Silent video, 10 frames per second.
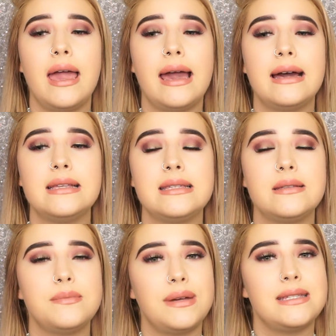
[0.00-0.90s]
as
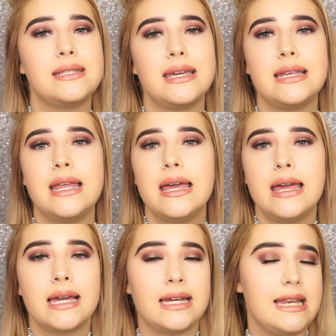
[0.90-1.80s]
my skin
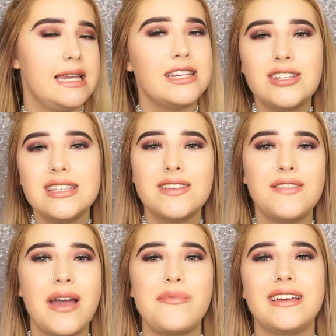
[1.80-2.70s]
conditions, if
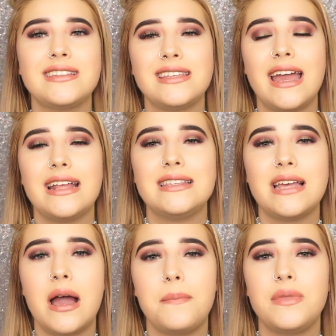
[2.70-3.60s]
that makes sense.
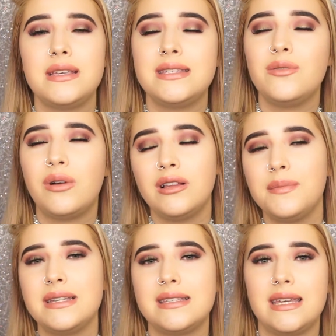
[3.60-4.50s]
They sit well on
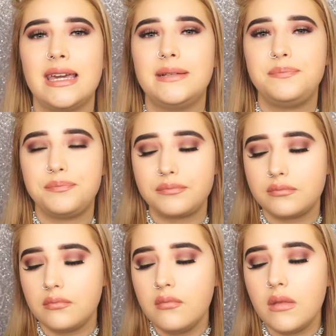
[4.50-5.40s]
my skin,
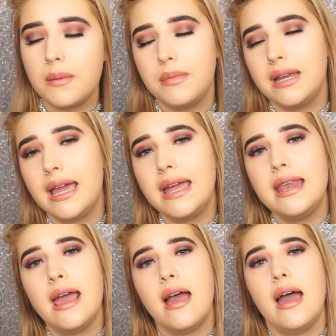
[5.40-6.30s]
but
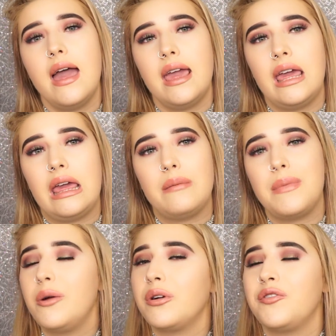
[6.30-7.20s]
again, it
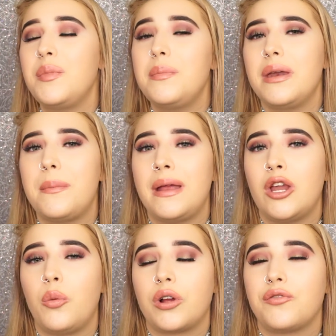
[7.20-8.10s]
might work for me, but it might
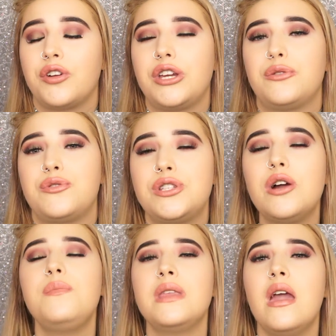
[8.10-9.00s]
not work for you.
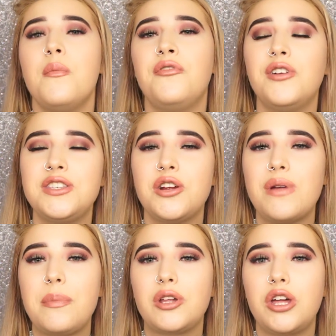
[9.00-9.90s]
So before I start
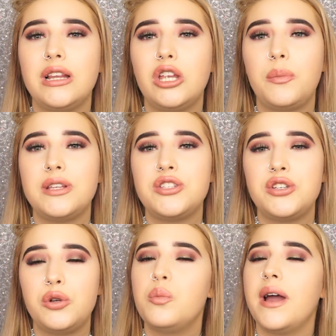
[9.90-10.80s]
rambling on a little bit
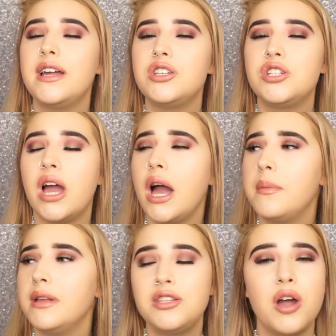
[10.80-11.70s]
too much,
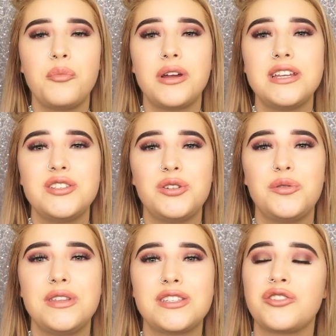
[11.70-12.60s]
let's hop right into
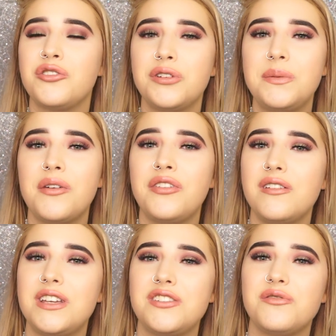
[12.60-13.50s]
this cream
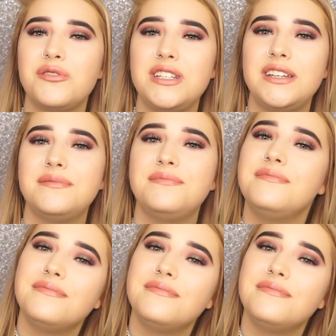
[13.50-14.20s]
foundation routine.